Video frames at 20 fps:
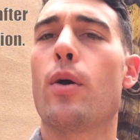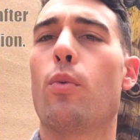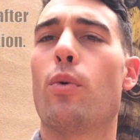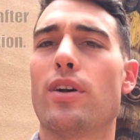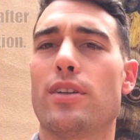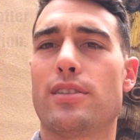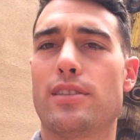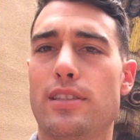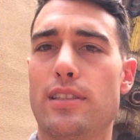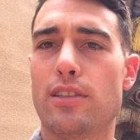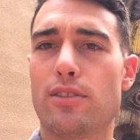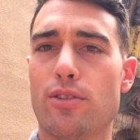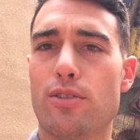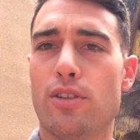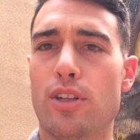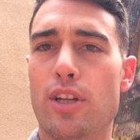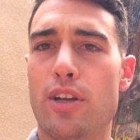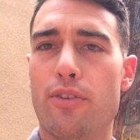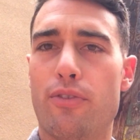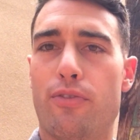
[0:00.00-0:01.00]
while
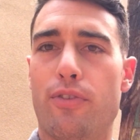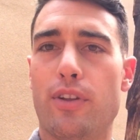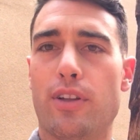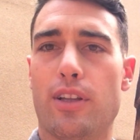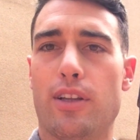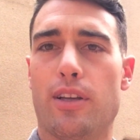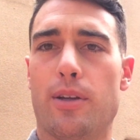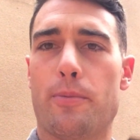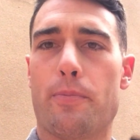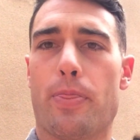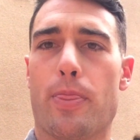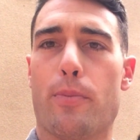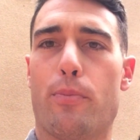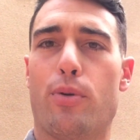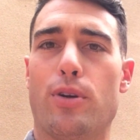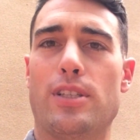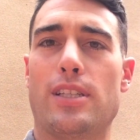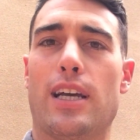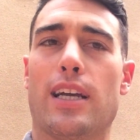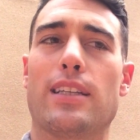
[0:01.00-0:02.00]
still feeling
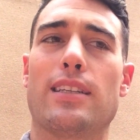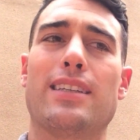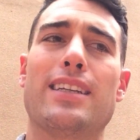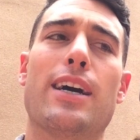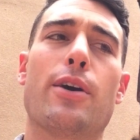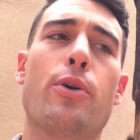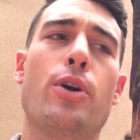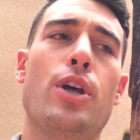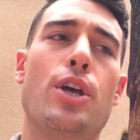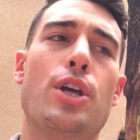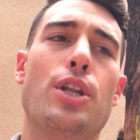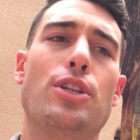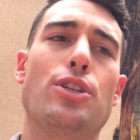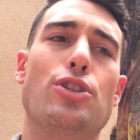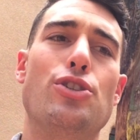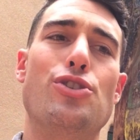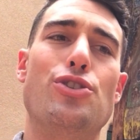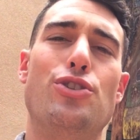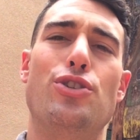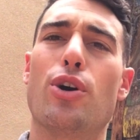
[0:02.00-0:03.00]
protected. Now,
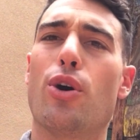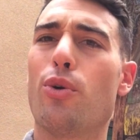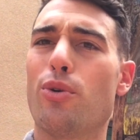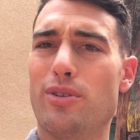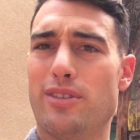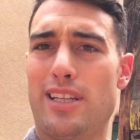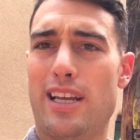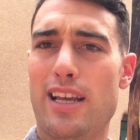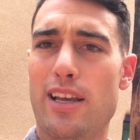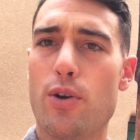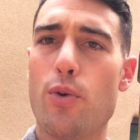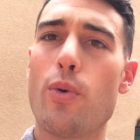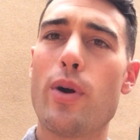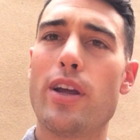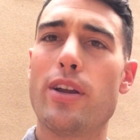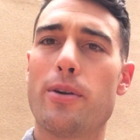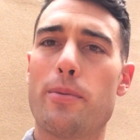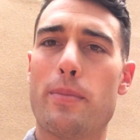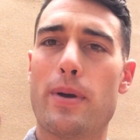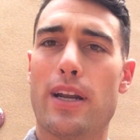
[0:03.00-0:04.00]
don't take
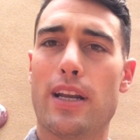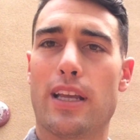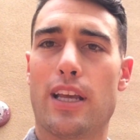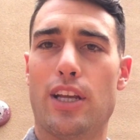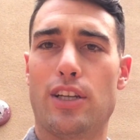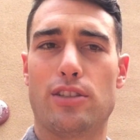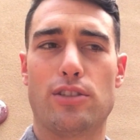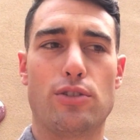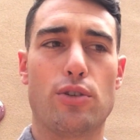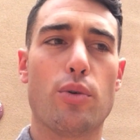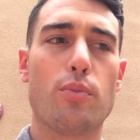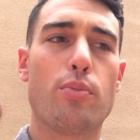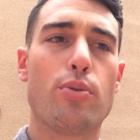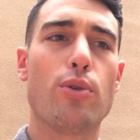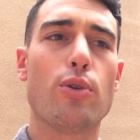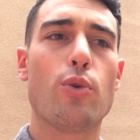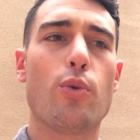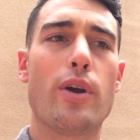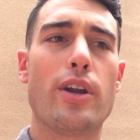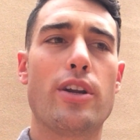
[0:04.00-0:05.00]
away your medication. Don't
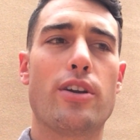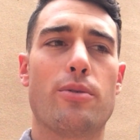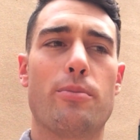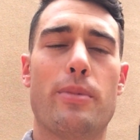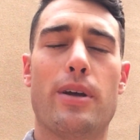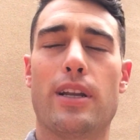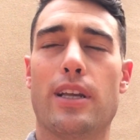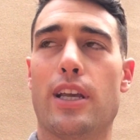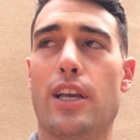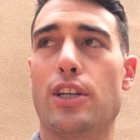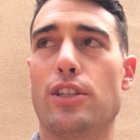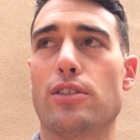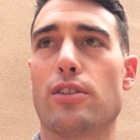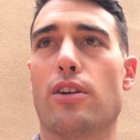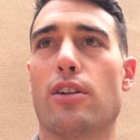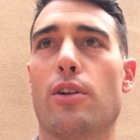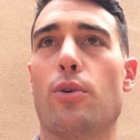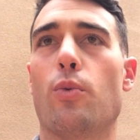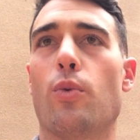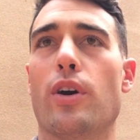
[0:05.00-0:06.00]
pull away your medication
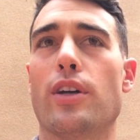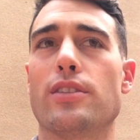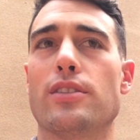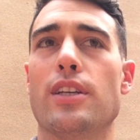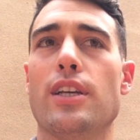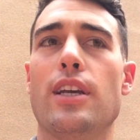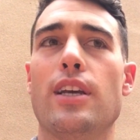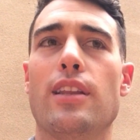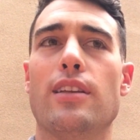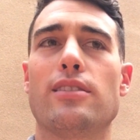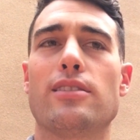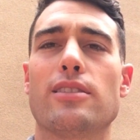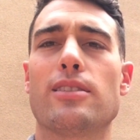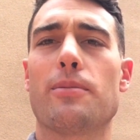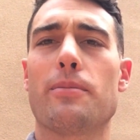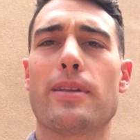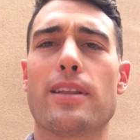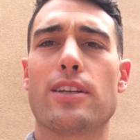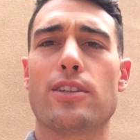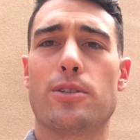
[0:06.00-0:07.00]
all at once. This is
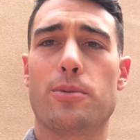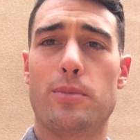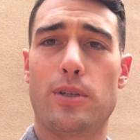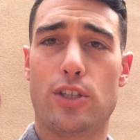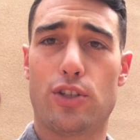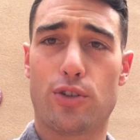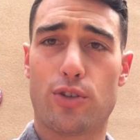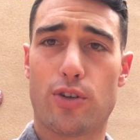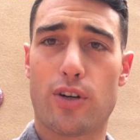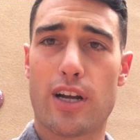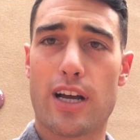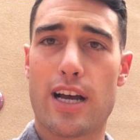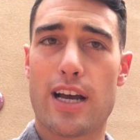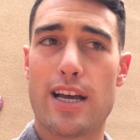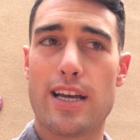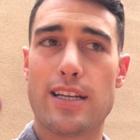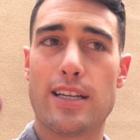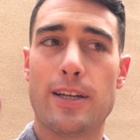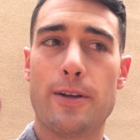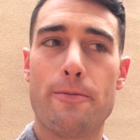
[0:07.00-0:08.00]
something that should be
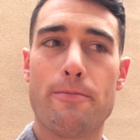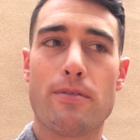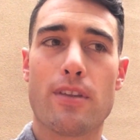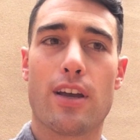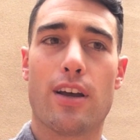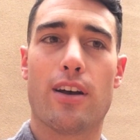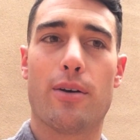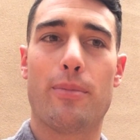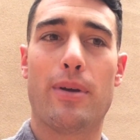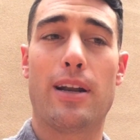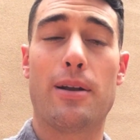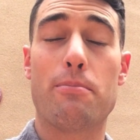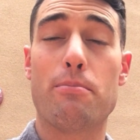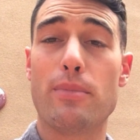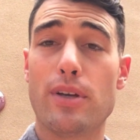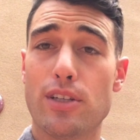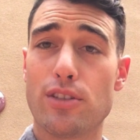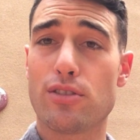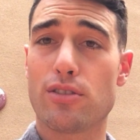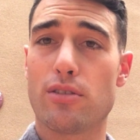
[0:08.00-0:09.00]
tried and
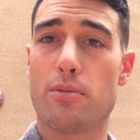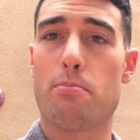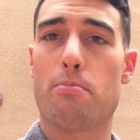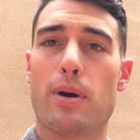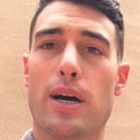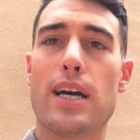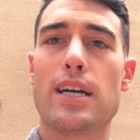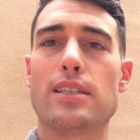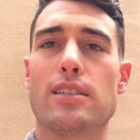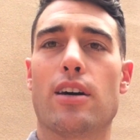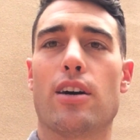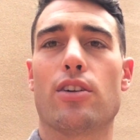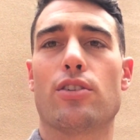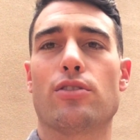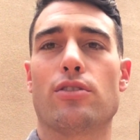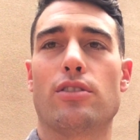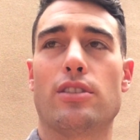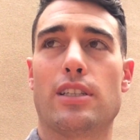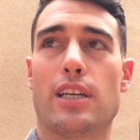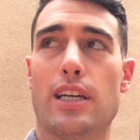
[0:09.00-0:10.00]
administered by a
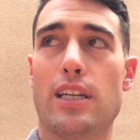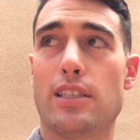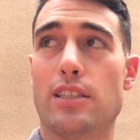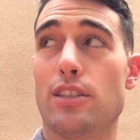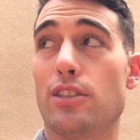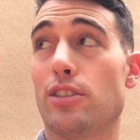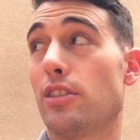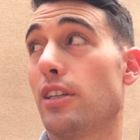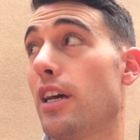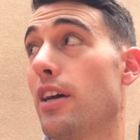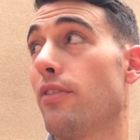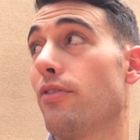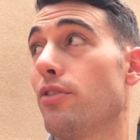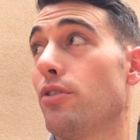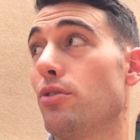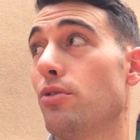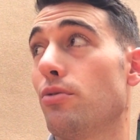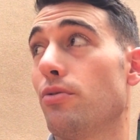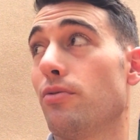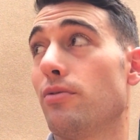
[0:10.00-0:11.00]
doctor or a dietitian
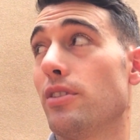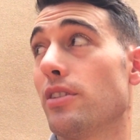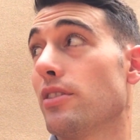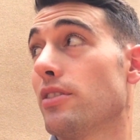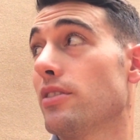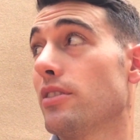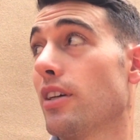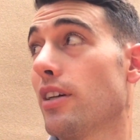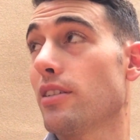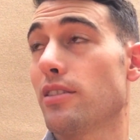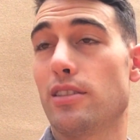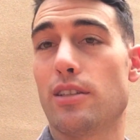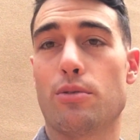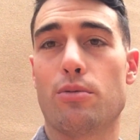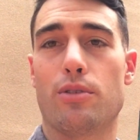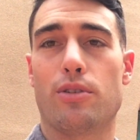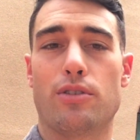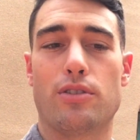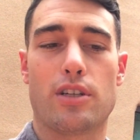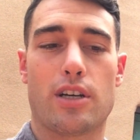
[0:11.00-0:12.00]
after you've discussed it
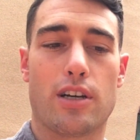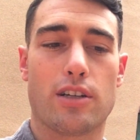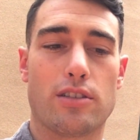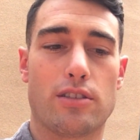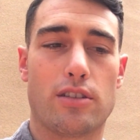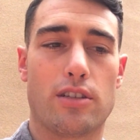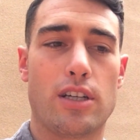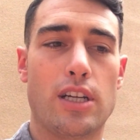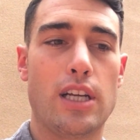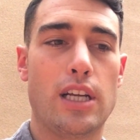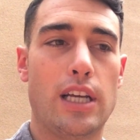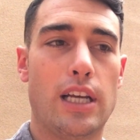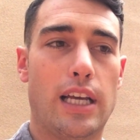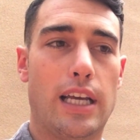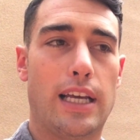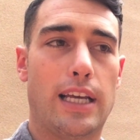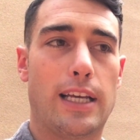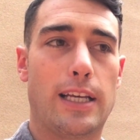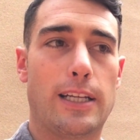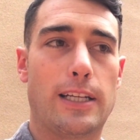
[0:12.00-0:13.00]
with your doctor.
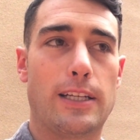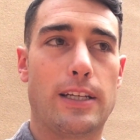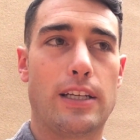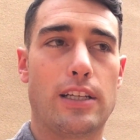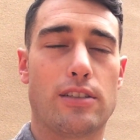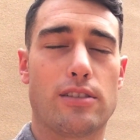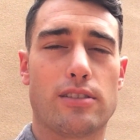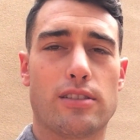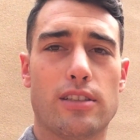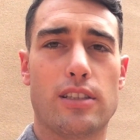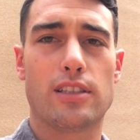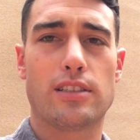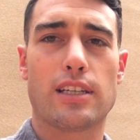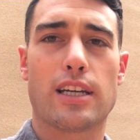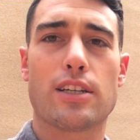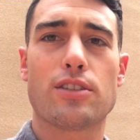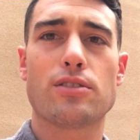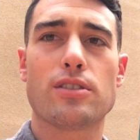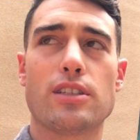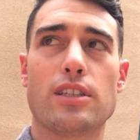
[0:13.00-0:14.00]
And it's
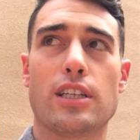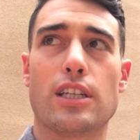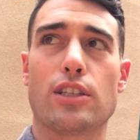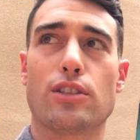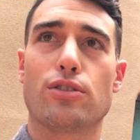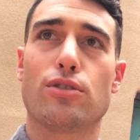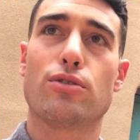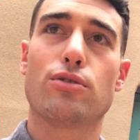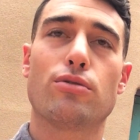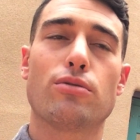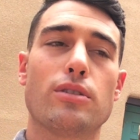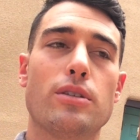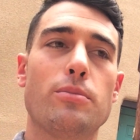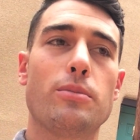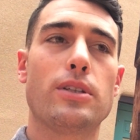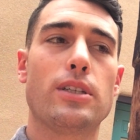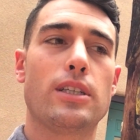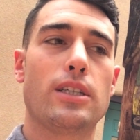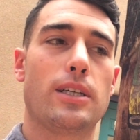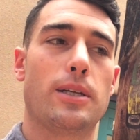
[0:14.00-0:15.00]
actually
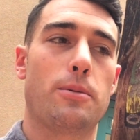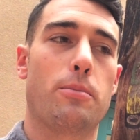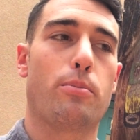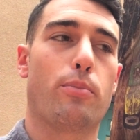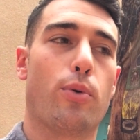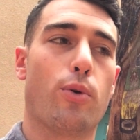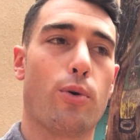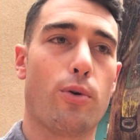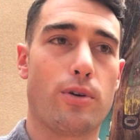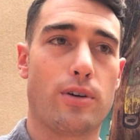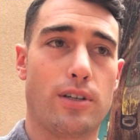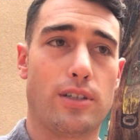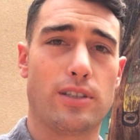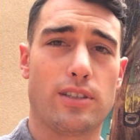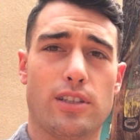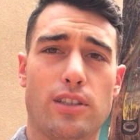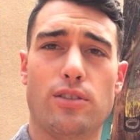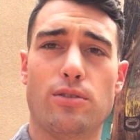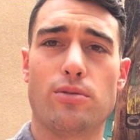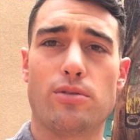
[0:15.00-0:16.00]
extremely
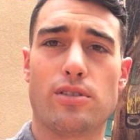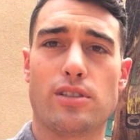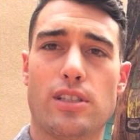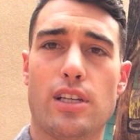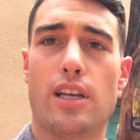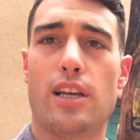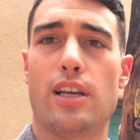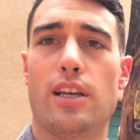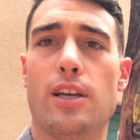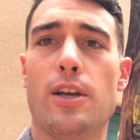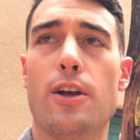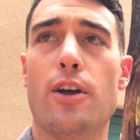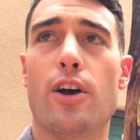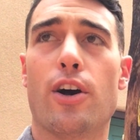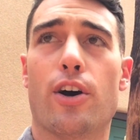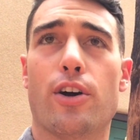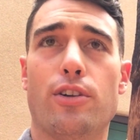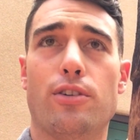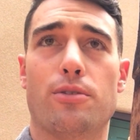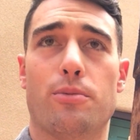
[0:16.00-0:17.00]
important that you stay
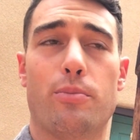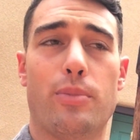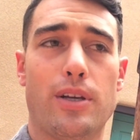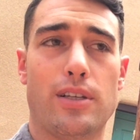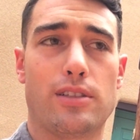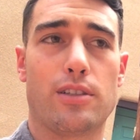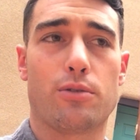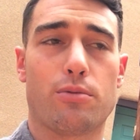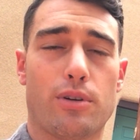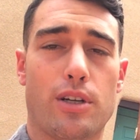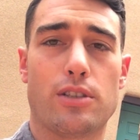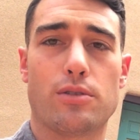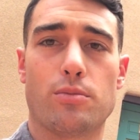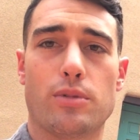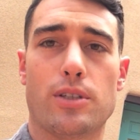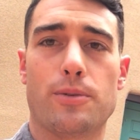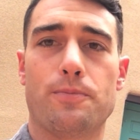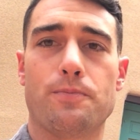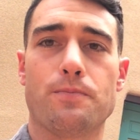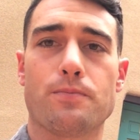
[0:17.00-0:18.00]
on your basic
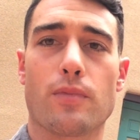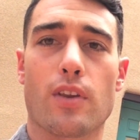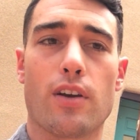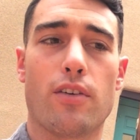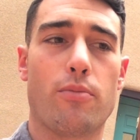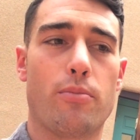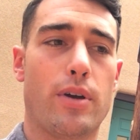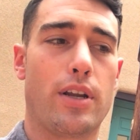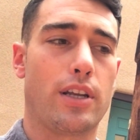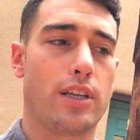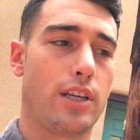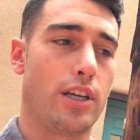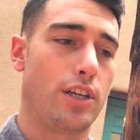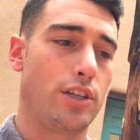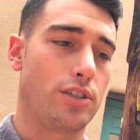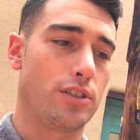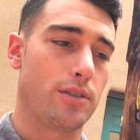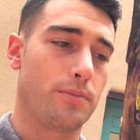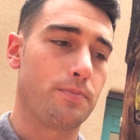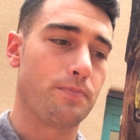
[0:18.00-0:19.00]
regimen of
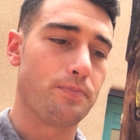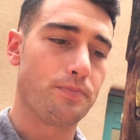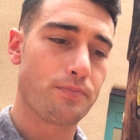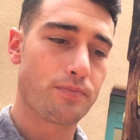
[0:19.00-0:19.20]
medication.